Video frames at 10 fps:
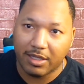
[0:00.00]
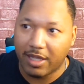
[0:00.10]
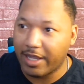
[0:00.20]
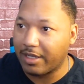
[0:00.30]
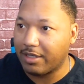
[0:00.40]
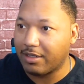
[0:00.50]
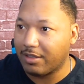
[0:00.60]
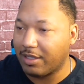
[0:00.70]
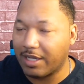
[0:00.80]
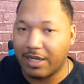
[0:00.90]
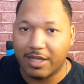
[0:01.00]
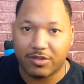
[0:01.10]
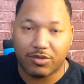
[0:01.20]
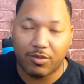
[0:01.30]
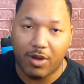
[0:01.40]
like an
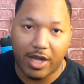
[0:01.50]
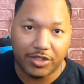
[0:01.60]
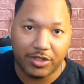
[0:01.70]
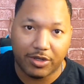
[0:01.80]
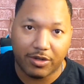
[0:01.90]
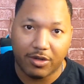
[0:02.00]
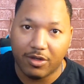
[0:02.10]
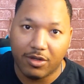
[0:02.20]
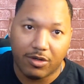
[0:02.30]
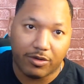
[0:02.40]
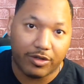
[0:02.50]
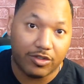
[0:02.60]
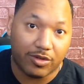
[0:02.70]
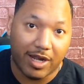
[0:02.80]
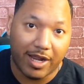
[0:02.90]
extra washer or a
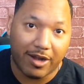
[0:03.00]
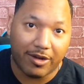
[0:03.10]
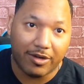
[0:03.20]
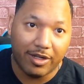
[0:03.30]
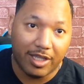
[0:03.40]
dryer.